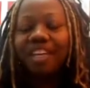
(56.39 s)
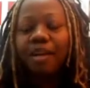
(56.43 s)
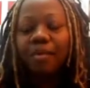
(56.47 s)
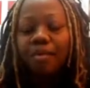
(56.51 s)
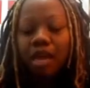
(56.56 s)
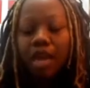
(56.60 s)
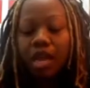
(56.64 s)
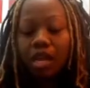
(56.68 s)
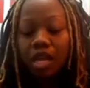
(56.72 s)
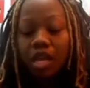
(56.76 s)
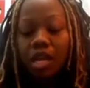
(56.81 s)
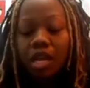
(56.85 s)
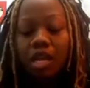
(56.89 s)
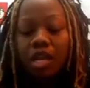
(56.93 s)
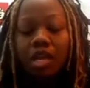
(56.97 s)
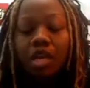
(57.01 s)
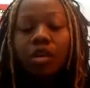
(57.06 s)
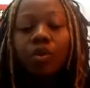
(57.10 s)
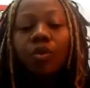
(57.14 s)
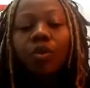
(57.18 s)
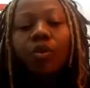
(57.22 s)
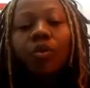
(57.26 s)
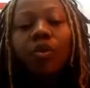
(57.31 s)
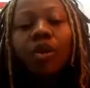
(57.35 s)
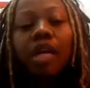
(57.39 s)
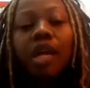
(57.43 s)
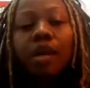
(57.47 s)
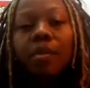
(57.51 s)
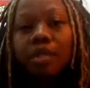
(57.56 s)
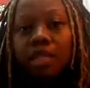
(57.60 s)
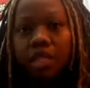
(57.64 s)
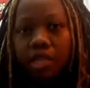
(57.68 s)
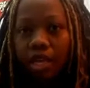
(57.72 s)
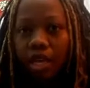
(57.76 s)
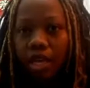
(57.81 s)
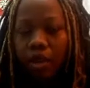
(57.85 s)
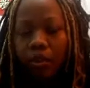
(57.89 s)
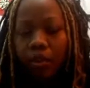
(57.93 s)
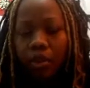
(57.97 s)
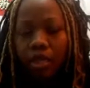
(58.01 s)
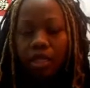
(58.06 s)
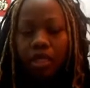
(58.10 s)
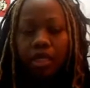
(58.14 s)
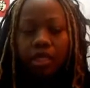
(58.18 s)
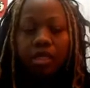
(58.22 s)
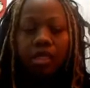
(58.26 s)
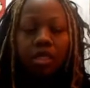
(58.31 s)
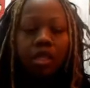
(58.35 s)
I'm back. But what I was saying
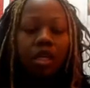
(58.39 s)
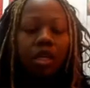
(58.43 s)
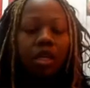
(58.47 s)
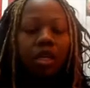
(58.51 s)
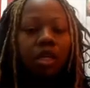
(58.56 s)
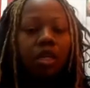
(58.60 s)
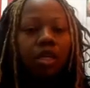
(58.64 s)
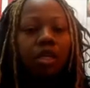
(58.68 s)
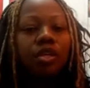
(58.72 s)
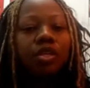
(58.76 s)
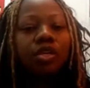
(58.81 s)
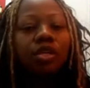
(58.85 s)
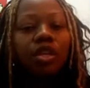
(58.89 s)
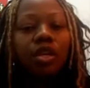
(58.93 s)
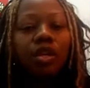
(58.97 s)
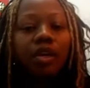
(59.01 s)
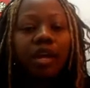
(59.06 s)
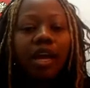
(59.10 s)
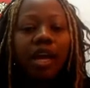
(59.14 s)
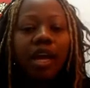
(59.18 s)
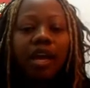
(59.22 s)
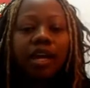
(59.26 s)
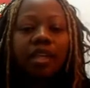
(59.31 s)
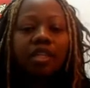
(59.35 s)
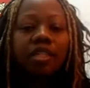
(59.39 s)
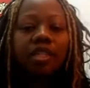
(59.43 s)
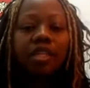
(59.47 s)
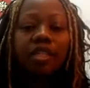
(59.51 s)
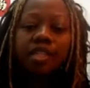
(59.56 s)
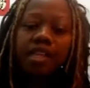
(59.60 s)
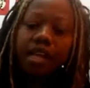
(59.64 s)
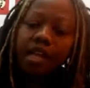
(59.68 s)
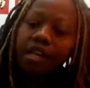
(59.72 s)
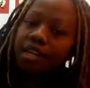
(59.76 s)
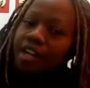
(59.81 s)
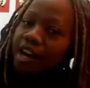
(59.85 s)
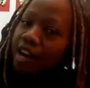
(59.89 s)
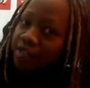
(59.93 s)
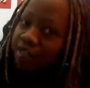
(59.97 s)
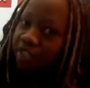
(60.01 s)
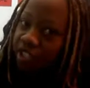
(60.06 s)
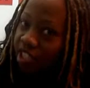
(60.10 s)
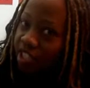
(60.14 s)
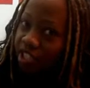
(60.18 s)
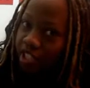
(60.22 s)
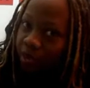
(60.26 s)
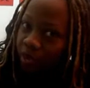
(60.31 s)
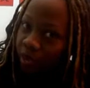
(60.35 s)
was, you know, I had just had a
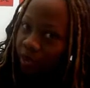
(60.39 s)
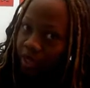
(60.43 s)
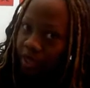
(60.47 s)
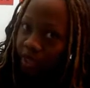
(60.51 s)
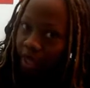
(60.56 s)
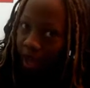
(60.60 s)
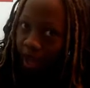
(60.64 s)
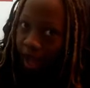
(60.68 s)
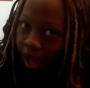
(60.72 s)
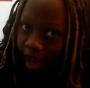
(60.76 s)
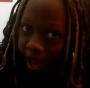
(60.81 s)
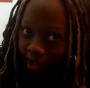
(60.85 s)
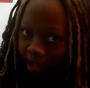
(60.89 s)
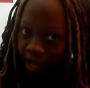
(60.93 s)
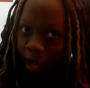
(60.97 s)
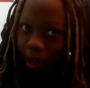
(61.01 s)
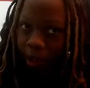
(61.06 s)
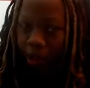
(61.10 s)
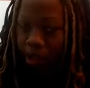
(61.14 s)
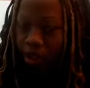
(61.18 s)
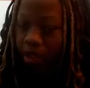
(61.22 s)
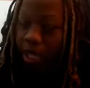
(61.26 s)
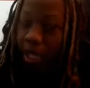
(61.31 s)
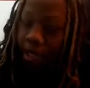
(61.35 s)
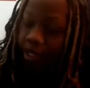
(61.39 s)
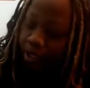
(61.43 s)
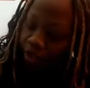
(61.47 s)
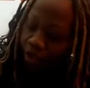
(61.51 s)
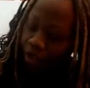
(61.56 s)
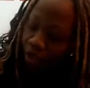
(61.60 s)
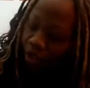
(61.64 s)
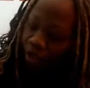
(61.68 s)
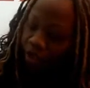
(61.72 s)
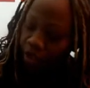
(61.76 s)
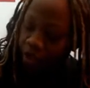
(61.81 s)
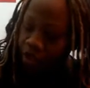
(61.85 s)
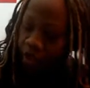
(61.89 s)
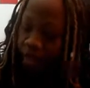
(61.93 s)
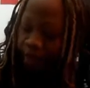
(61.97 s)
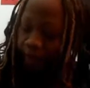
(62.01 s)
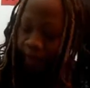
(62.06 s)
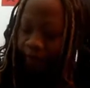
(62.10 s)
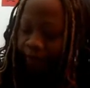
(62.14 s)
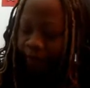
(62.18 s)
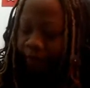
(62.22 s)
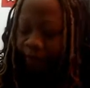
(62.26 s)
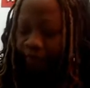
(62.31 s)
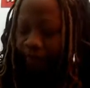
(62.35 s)
conversation with God, and I was like, you know, Lord,
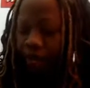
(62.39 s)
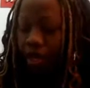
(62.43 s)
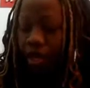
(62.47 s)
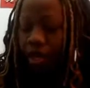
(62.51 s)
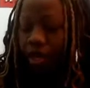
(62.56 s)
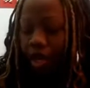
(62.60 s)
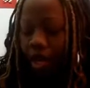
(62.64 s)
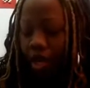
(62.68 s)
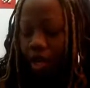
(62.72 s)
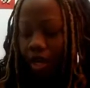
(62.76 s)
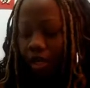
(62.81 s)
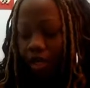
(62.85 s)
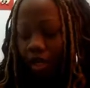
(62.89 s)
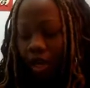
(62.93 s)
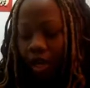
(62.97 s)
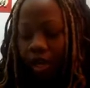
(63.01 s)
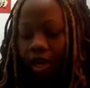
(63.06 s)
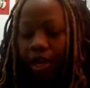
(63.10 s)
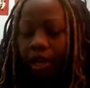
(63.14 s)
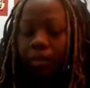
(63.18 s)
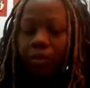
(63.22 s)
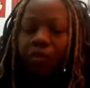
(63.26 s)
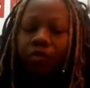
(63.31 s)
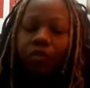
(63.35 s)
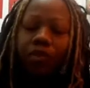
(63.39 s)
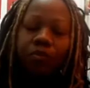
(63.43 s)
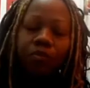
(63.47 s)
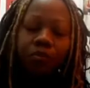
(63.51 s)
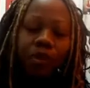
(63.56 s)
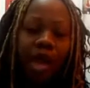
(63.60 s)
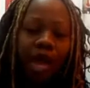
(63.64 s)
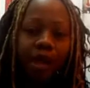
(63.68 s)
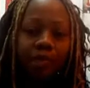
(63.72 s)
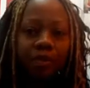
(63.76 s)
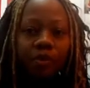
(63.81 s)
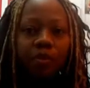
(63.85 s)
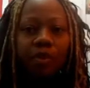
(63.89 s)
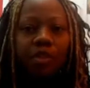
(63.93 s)
okay, I'm happy